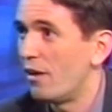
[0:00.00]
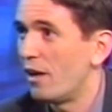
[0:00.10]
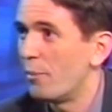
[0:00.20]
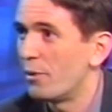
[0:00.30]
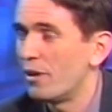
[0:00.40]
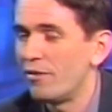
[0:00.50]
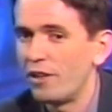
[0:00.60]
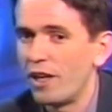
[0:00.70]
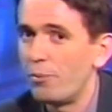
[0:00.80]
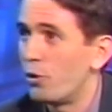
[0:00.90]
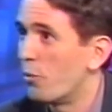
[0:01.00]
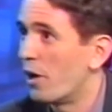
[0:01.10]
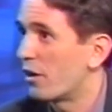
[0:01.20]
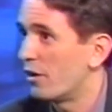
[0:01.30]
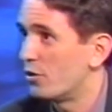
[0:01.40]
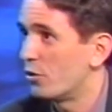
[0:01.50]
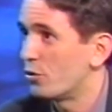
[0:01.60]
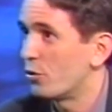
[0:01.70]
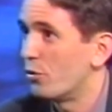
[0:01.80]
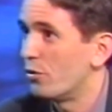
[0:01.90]
and I believe that IPO market is
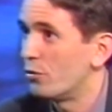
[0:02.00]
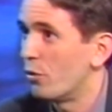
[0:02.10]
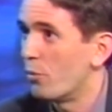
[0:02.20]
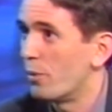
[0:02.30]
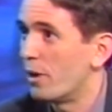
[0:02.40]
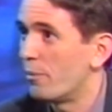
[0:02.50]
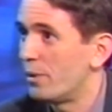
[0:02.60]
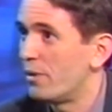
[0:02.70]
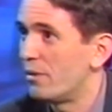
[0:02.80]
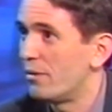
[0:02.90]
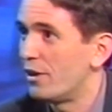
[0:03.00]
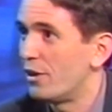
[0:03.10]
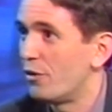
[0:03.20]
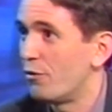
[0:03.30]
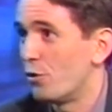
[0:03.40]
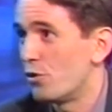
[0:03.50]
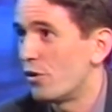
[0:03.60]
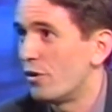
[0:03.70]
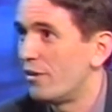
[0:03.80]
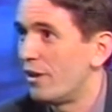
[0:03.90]
also going to open up in a near
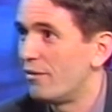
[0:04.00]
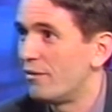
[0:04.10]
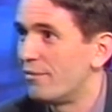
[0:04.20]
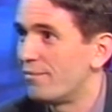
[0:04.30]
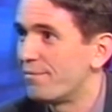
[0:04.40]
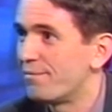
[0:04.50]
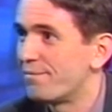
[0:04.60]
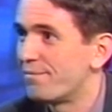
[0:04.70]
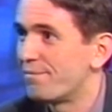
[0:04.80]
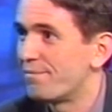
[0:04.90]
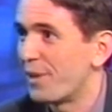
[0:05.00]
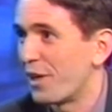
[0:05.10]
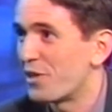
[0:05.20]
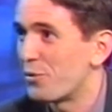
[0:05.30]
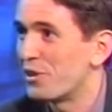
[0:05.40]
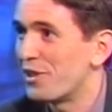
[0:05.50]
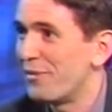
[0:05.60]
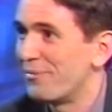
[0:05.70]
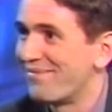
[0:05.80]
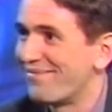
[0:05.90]
future, and then I guess we'll
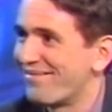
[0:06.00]
see.